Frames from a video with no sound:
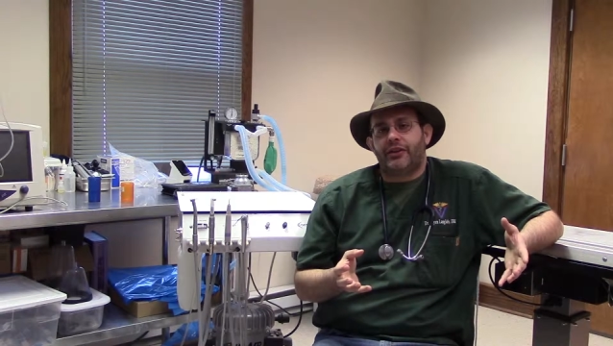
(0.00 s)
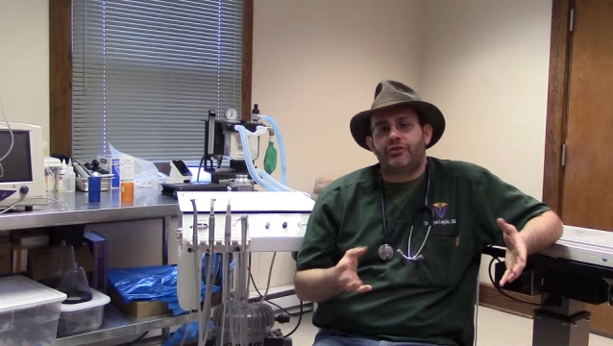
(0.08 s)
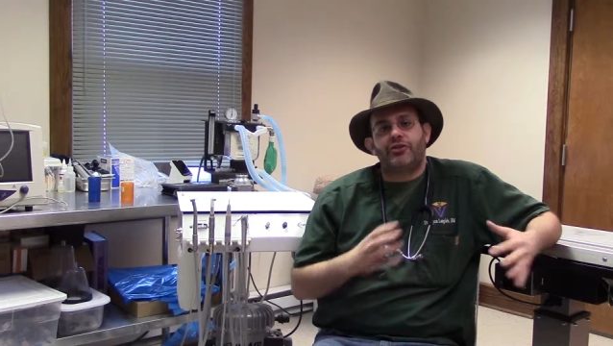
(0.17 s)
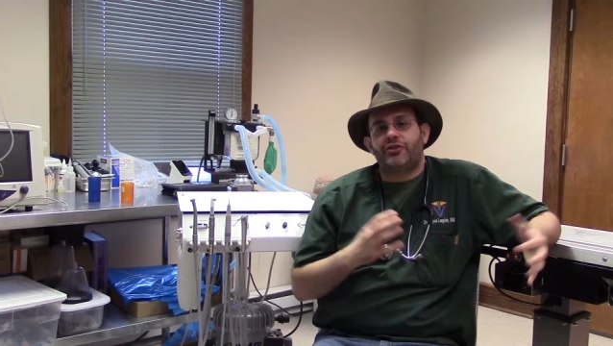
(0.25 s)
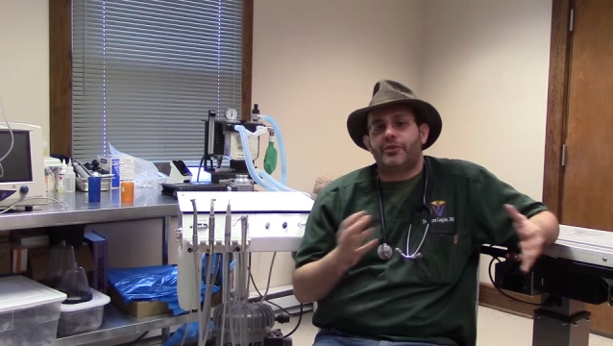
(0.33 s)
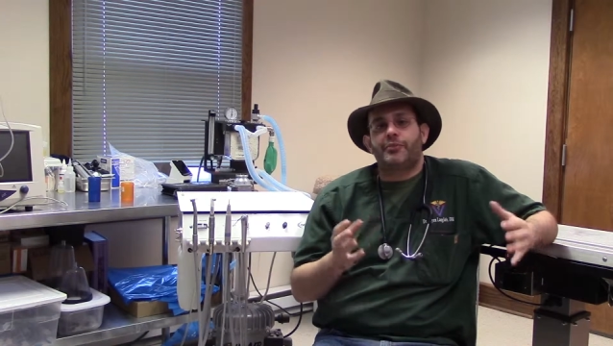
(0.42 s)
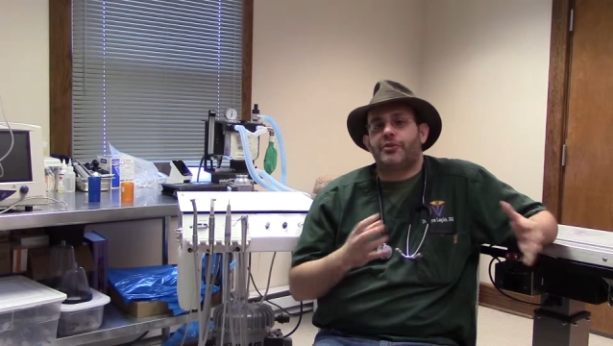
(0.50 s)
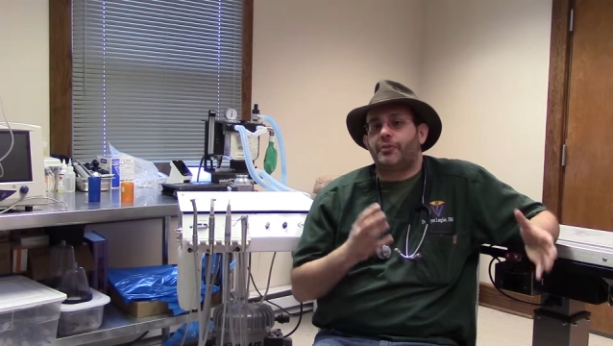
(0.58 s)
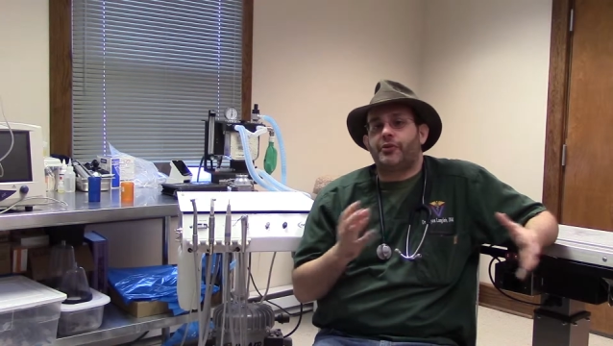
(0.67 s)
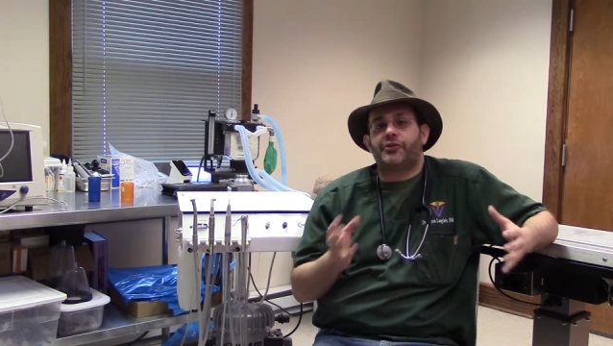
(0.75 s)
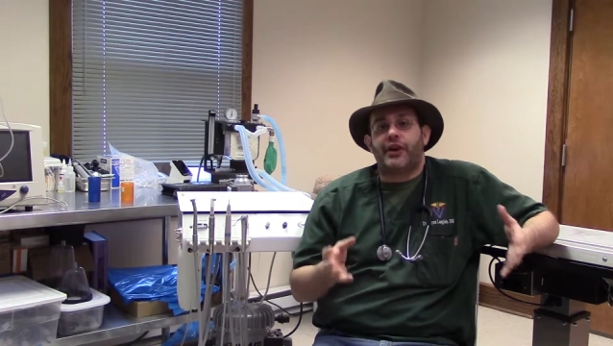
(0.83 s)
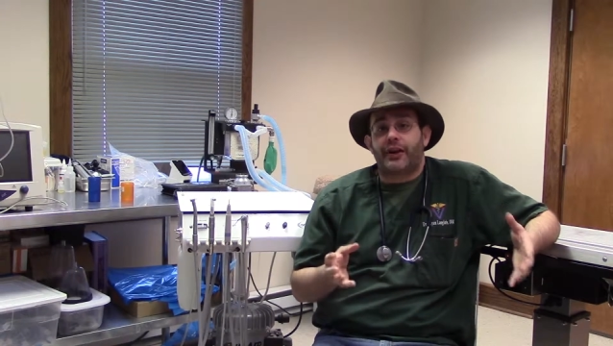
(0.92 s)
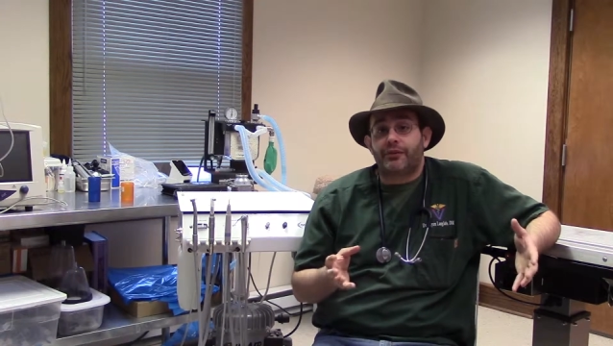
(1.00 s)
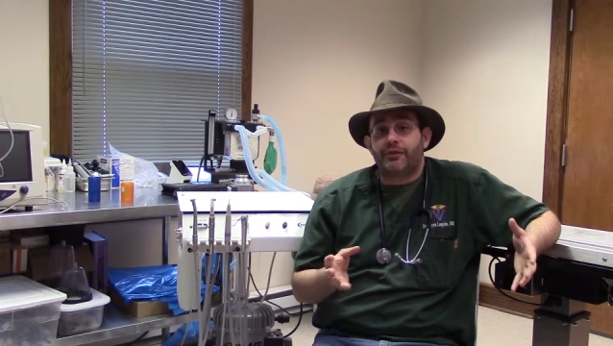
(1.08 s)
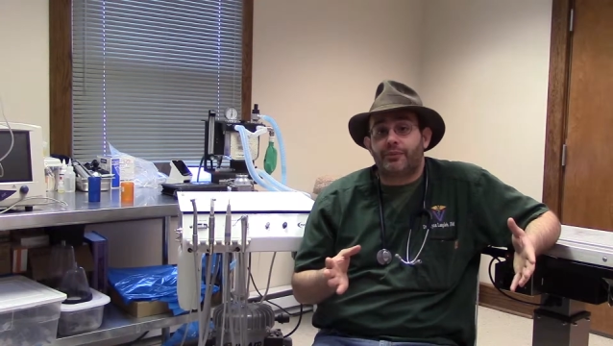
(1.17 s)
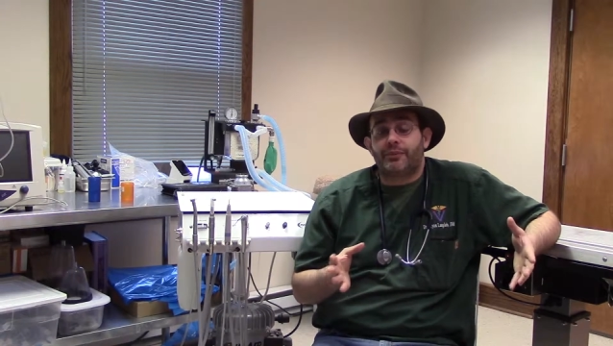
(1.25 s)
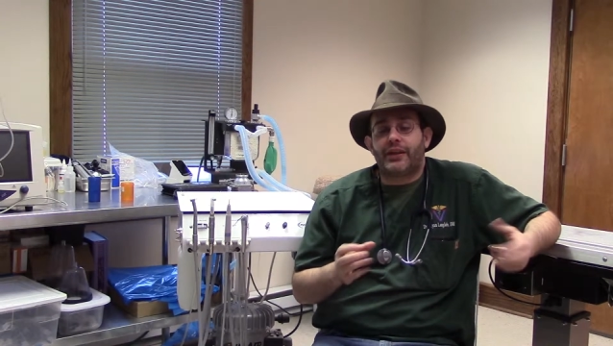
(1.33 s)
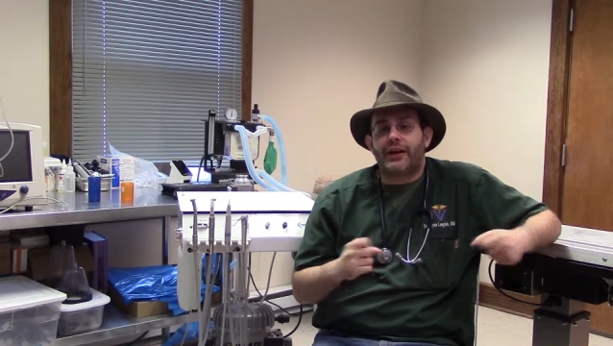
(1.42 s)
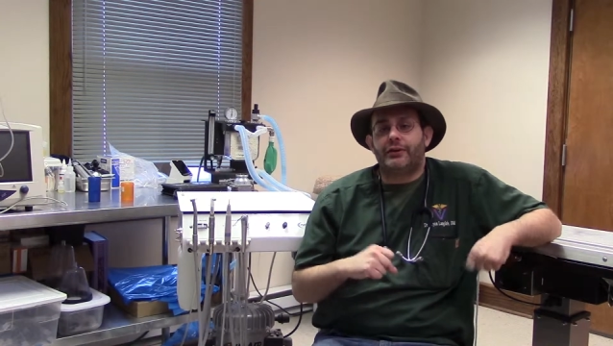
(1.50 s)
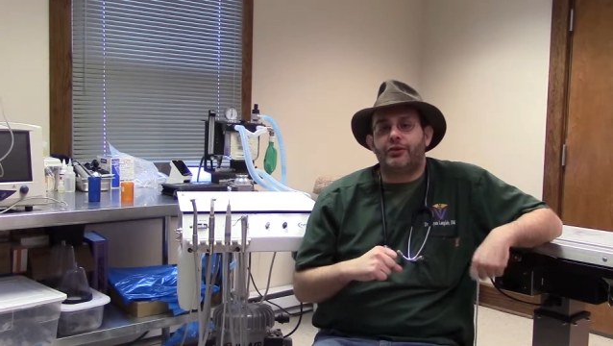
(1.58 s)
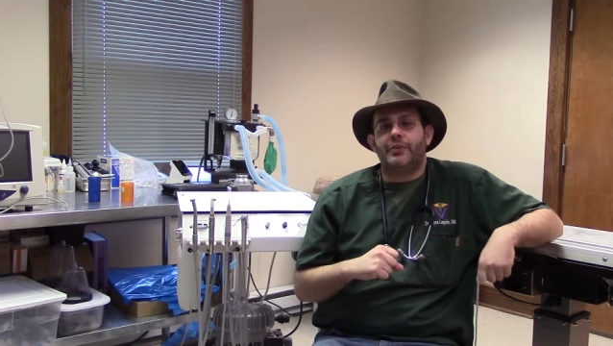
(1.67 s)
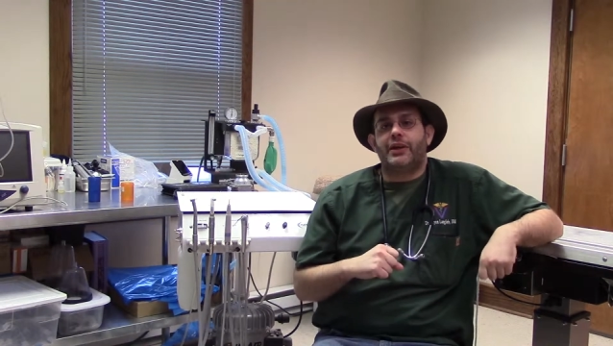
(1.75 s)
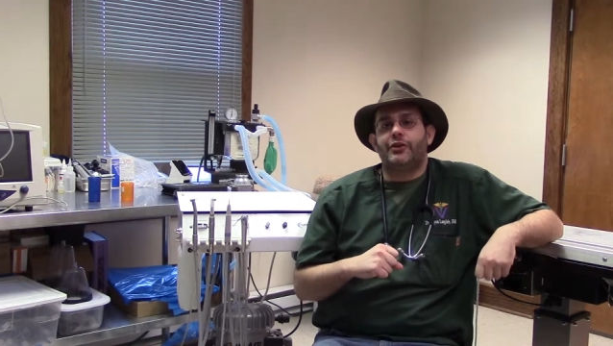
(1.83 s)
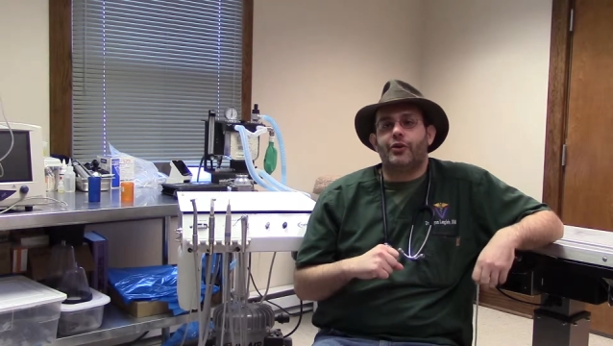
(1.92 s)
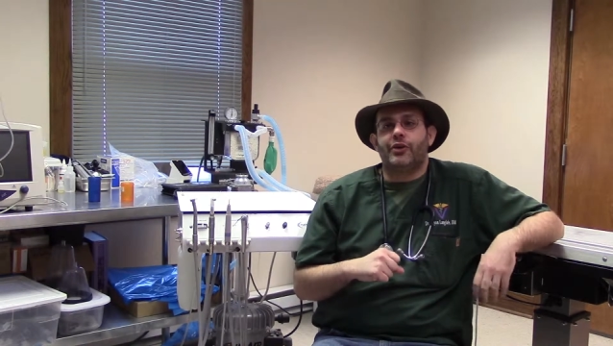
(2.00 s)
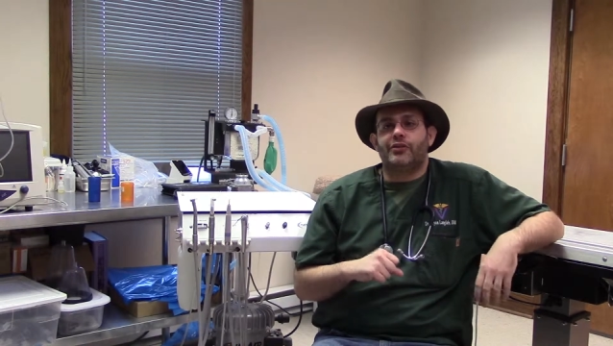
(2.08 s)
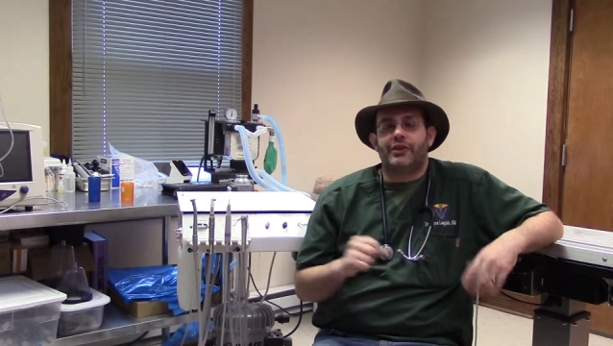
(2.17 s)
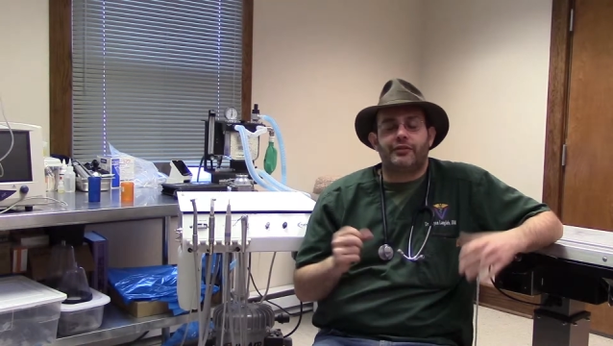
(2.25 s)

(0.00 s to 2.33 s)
just some simple signs that you may notice.